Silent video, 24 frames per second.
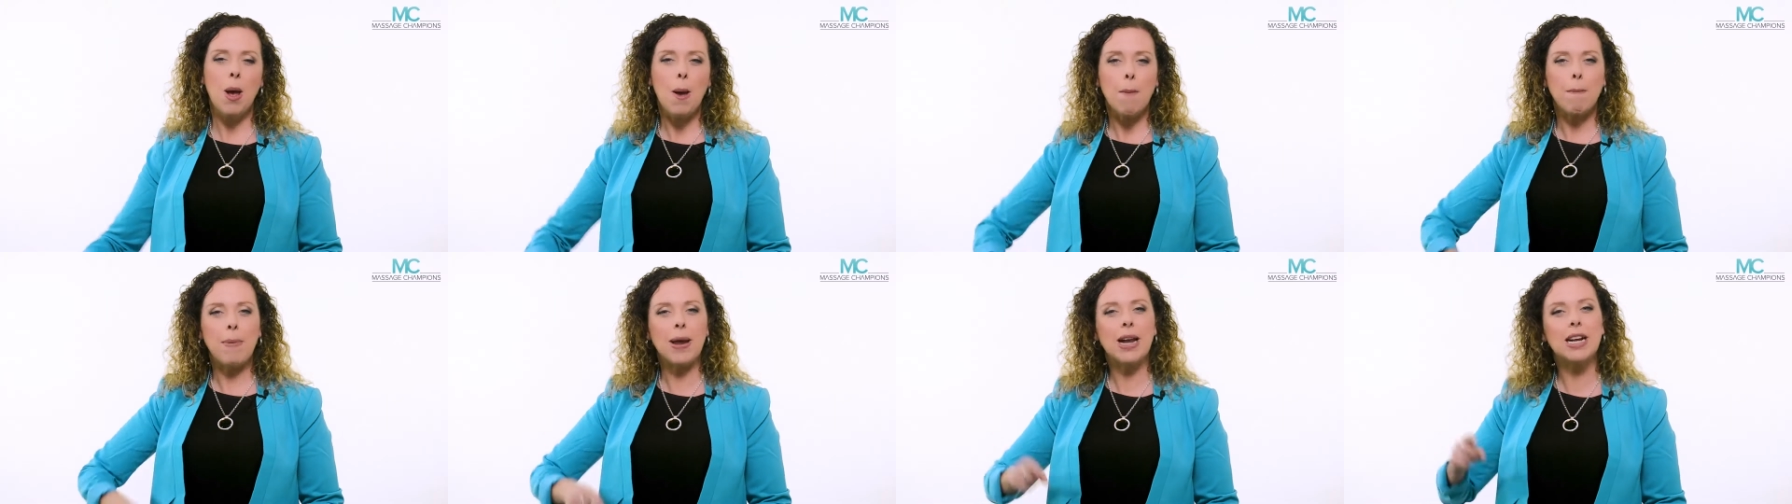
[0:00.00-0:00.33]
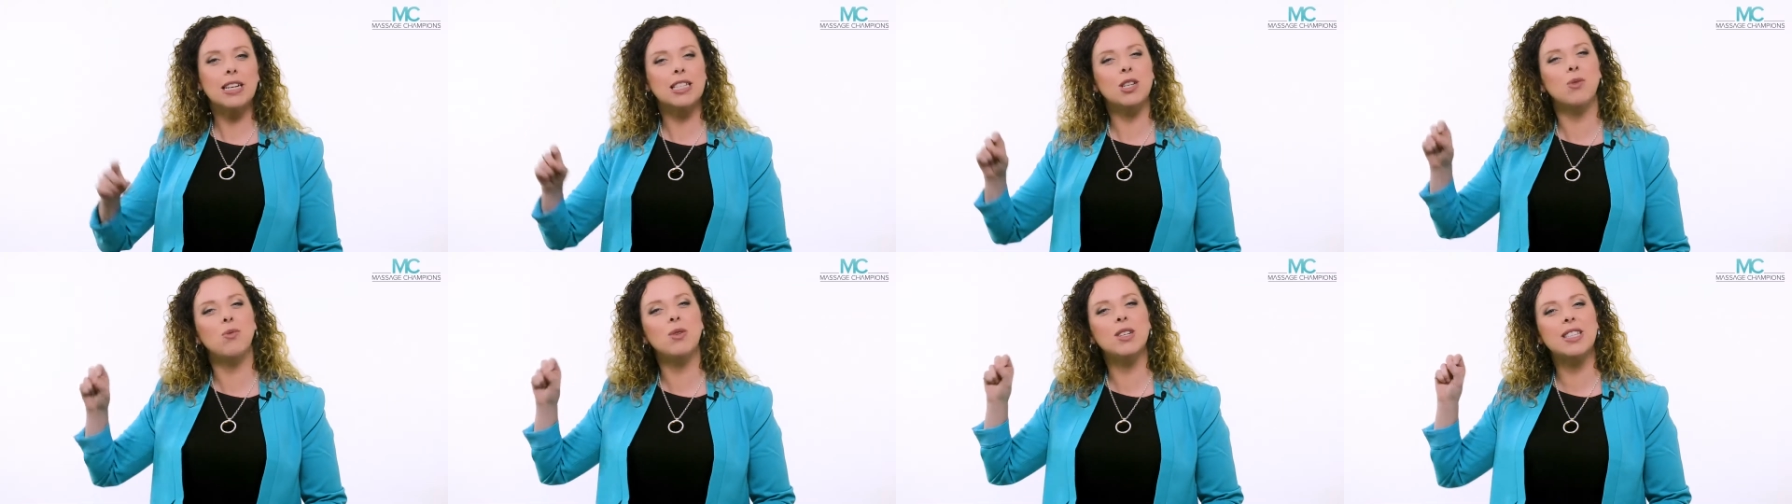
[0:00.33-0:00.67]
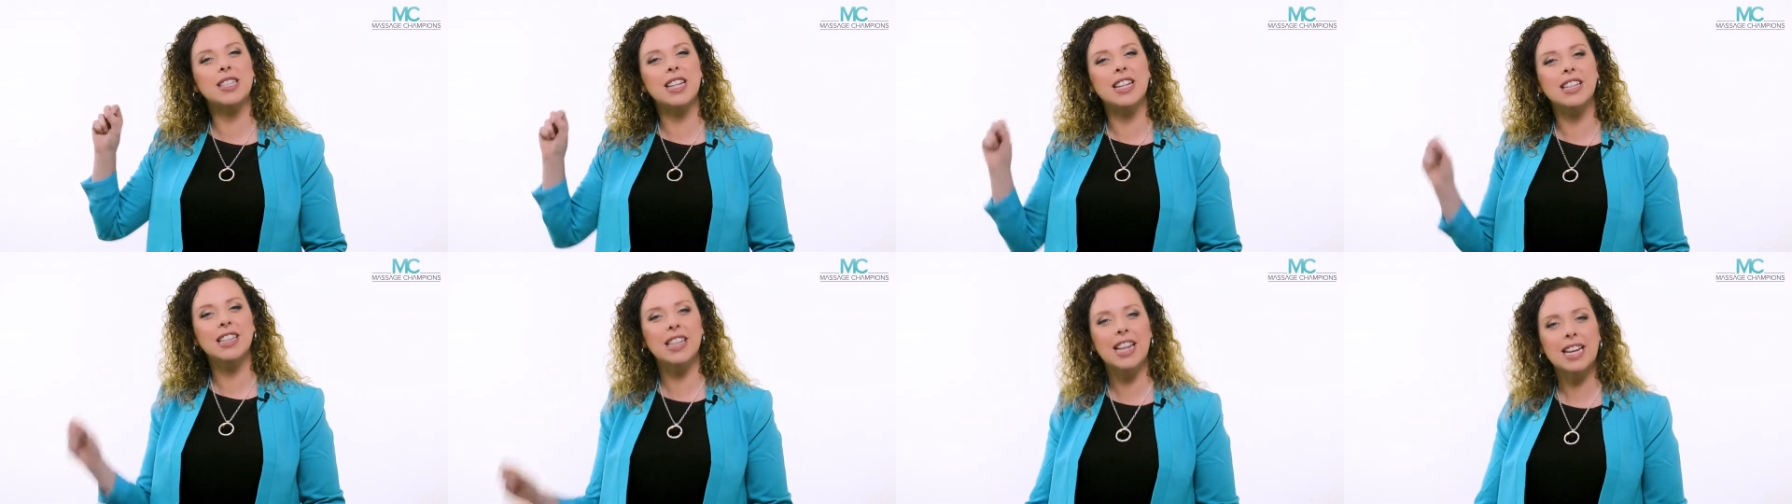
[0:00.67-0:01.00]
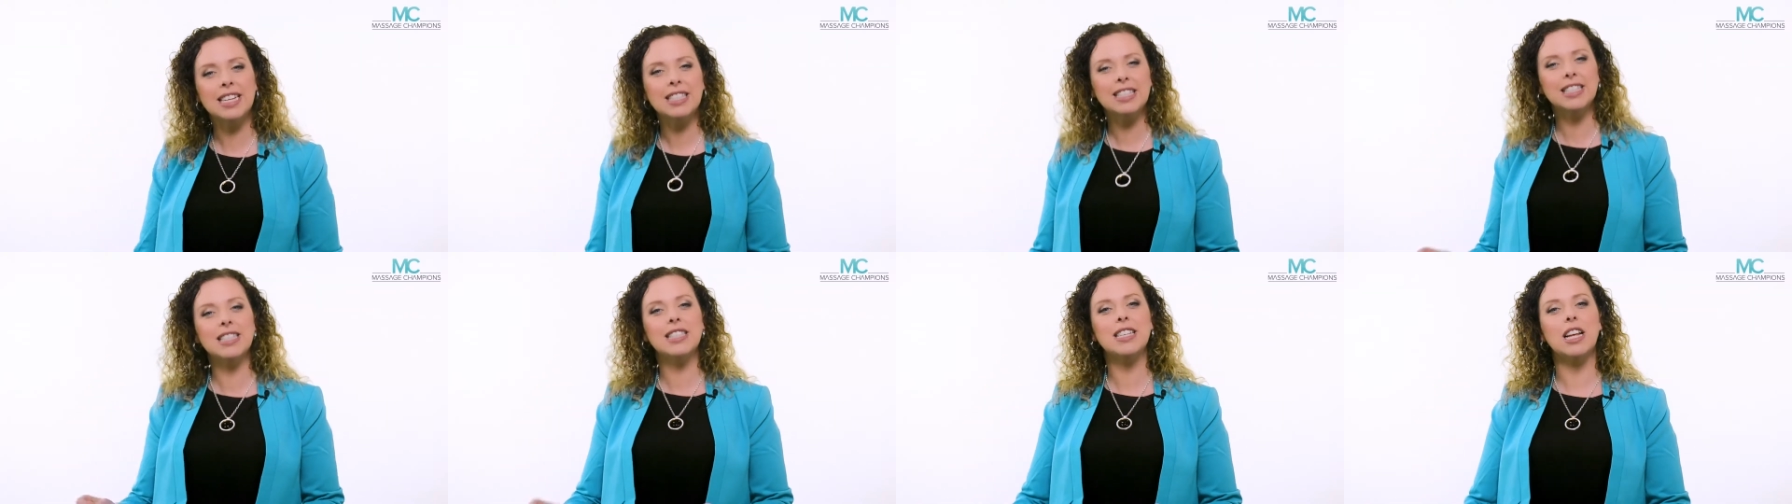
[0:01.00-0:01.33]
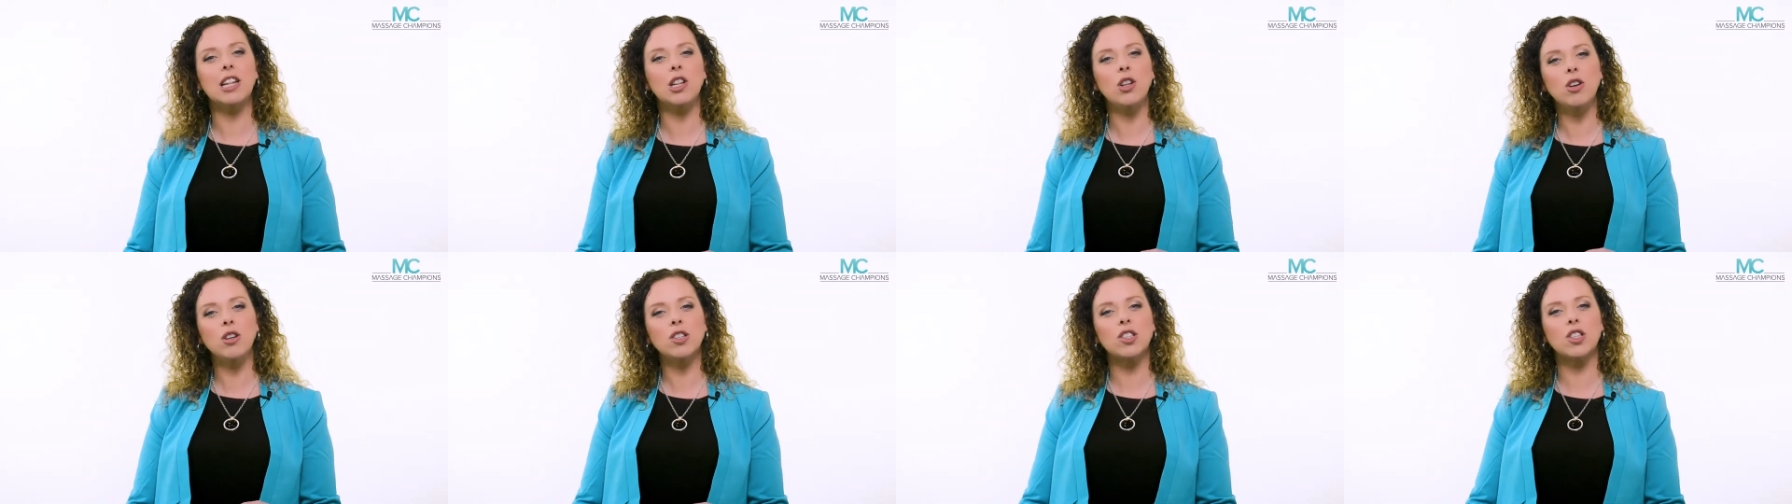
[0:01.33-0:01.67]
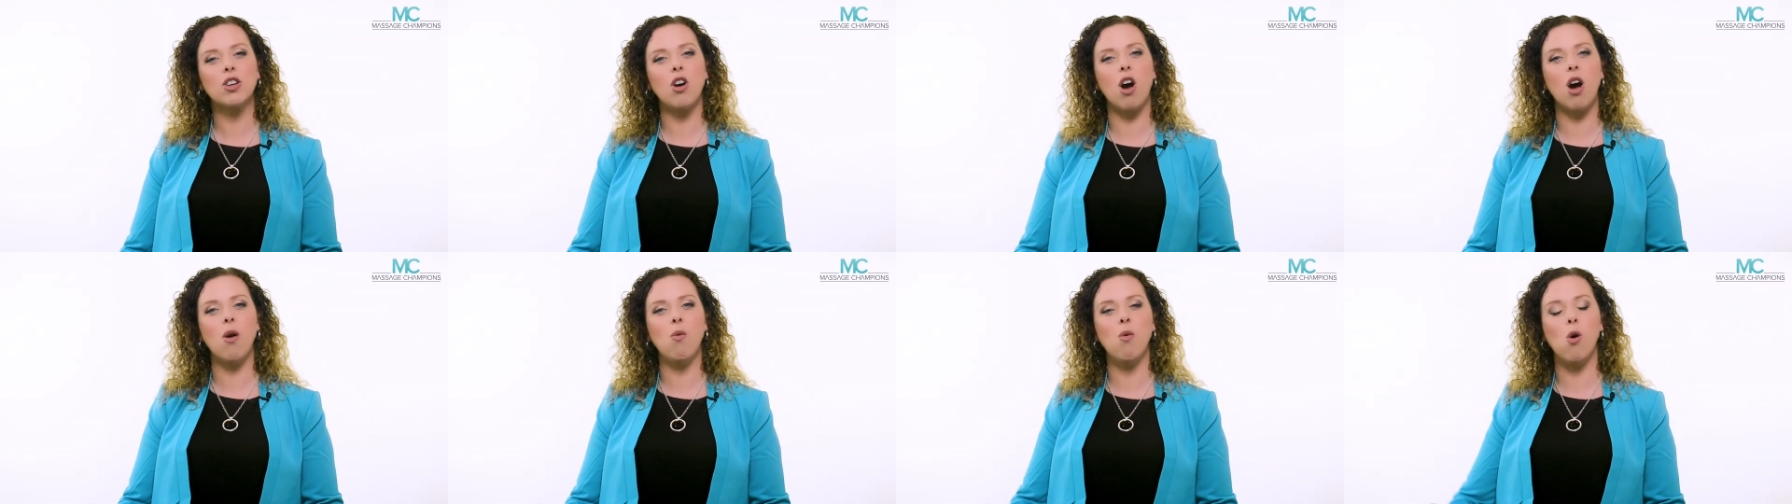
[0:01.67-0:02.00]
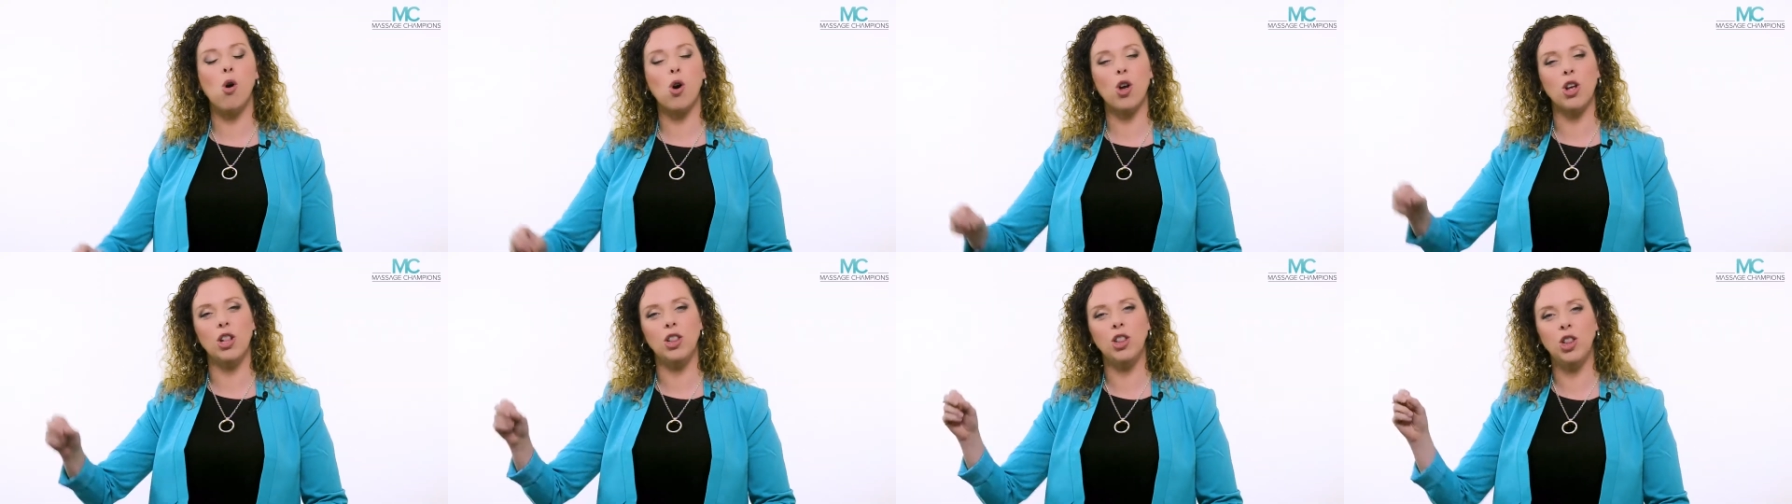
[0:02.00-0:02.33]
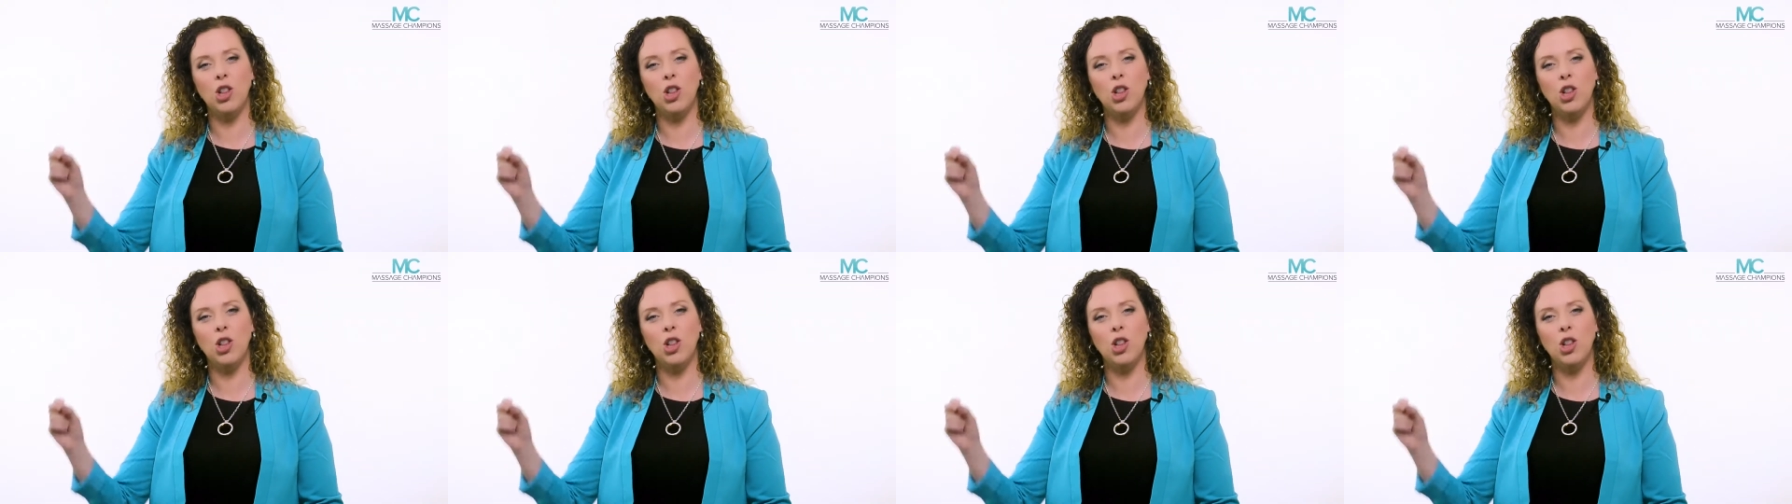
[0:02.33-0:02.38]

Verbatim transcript: Because it was the lessons that Luke Skywalker